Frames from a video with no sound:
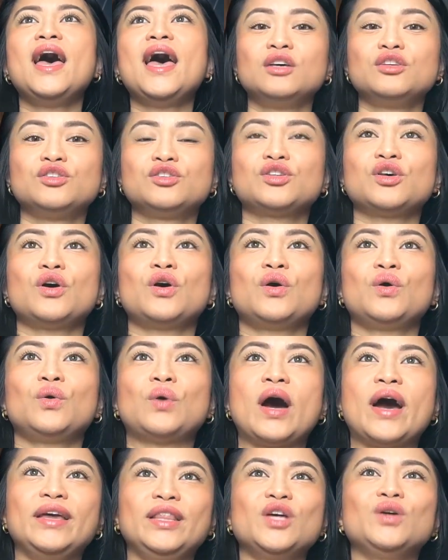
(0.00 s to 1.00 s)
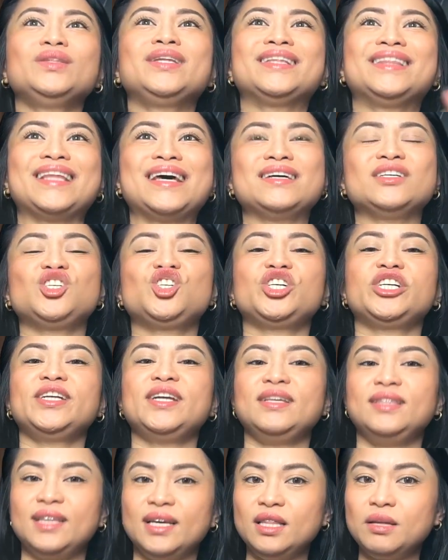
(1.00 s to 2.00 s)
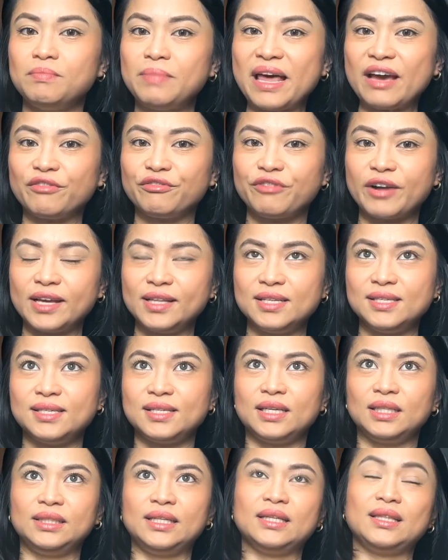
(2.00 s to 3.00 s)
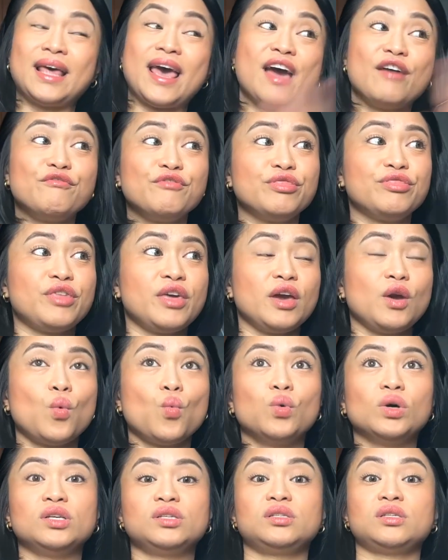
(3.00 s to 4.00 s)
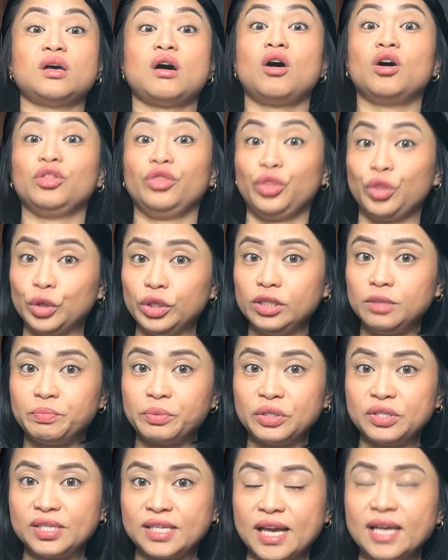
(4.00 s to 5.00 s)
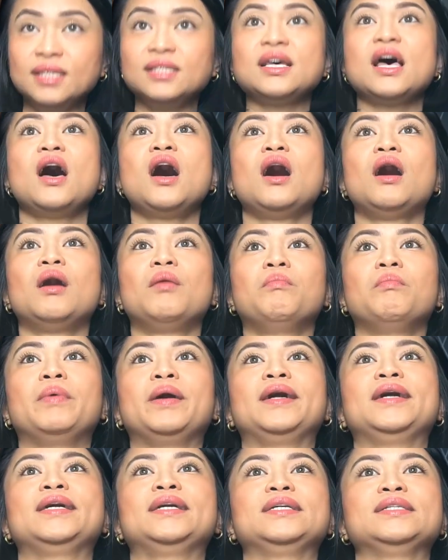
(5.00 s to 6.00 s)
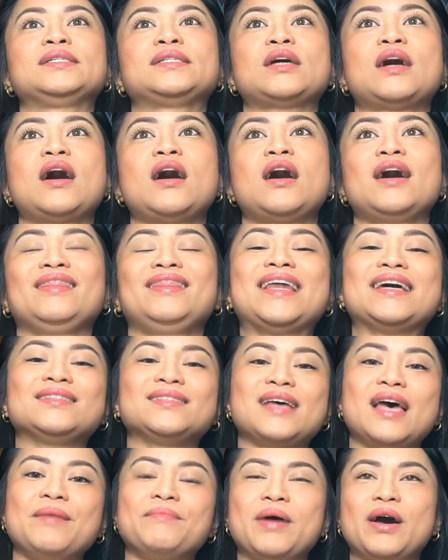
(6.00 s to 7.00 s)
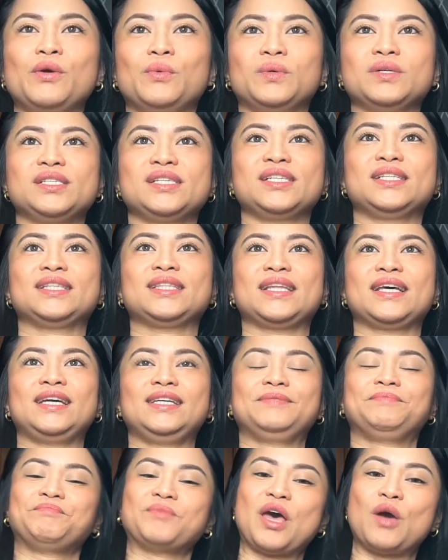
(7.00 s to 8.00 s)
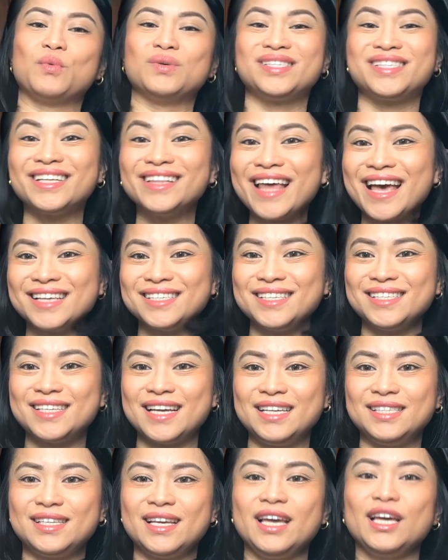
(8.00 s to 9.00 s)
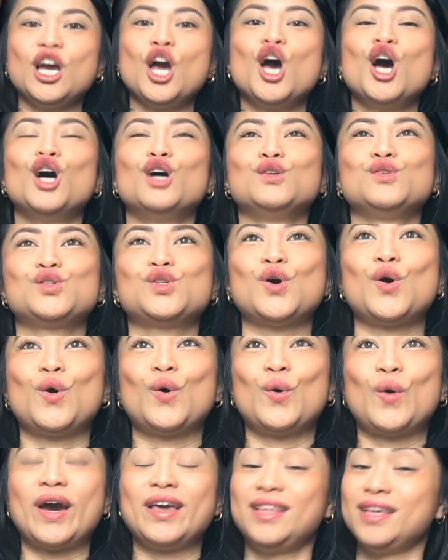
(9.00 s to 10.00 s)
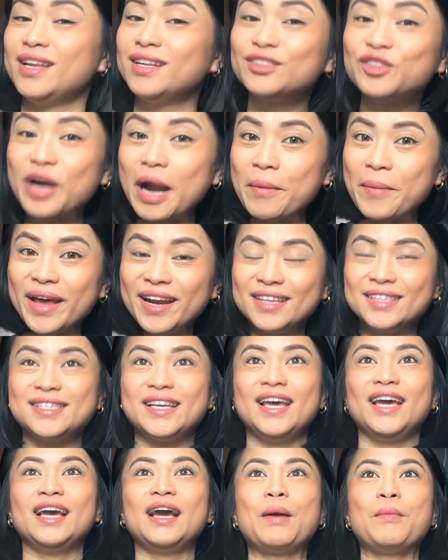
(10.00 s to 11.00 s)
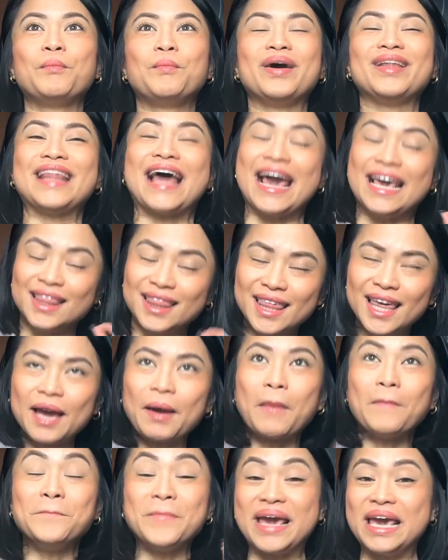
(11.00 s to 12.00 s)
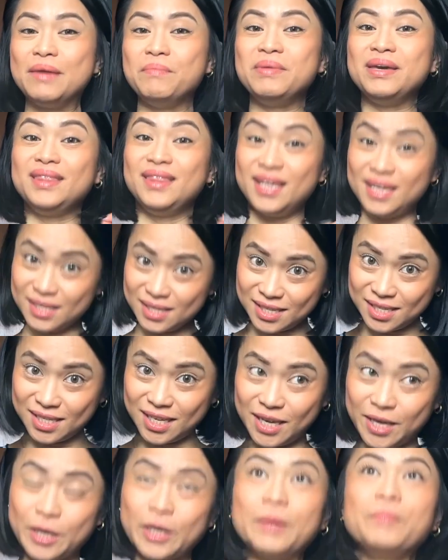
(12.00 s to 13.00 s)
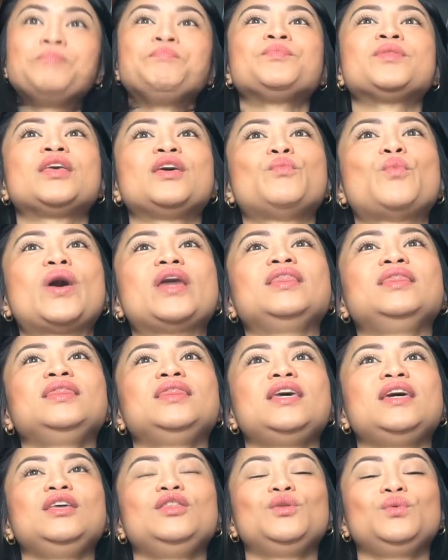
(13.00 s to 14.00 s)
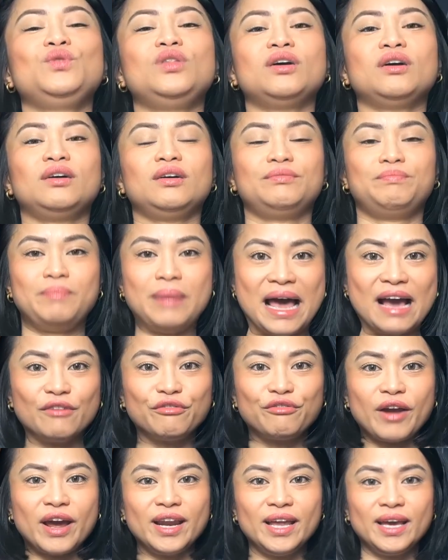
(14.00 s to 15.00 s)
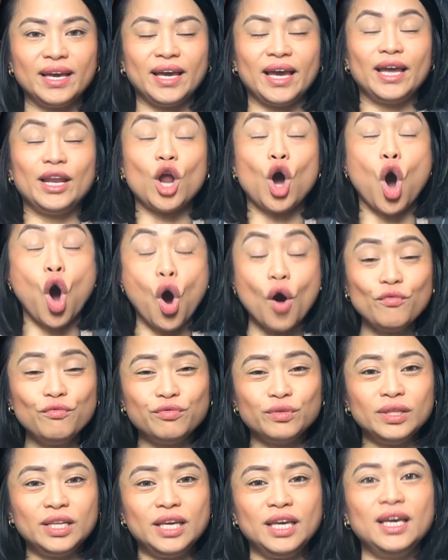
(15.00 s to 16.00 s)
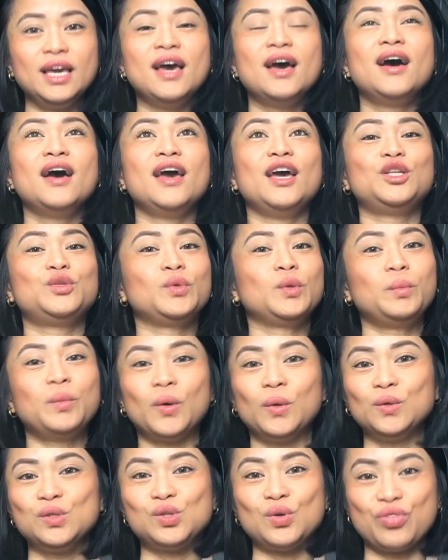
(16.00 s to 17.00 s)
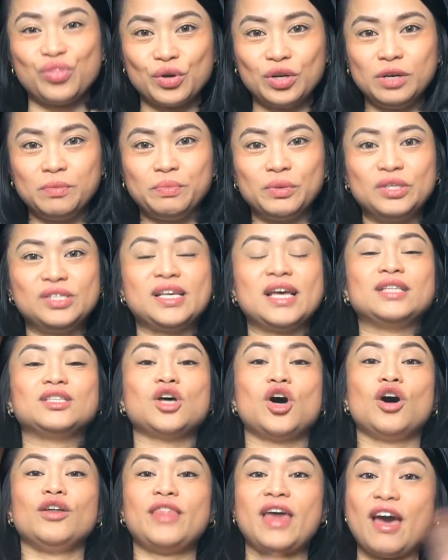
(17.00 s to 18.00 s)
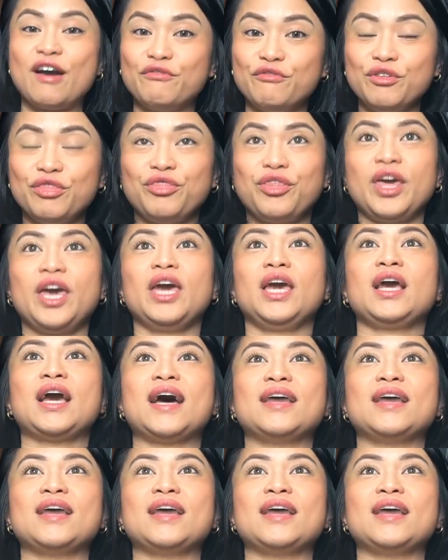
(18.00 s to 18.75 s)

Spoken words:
So I know that last year they did a Black Friday sale that everything was on 30%, but at that time I was still hesitating, so I didn't grab anything. But I think maybe this year, when they do the Black Friday again, hopefully it will be also 30% on everything.